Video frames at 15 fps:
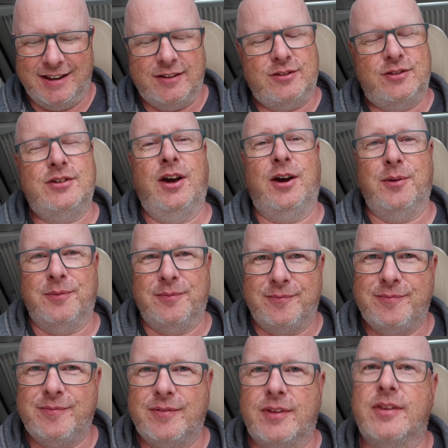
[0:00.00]
So
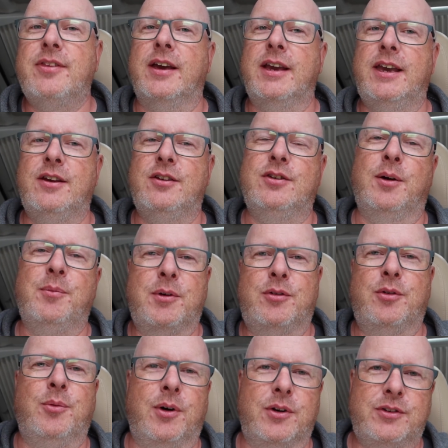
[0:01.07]
thank you so
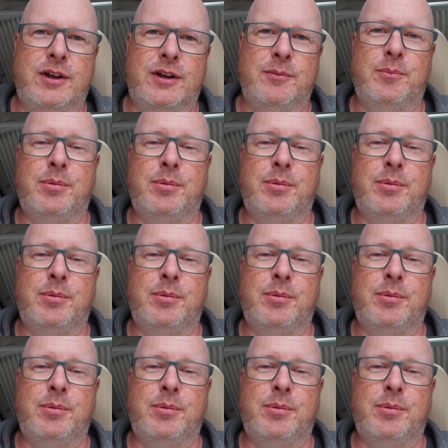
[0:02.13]
much for watching.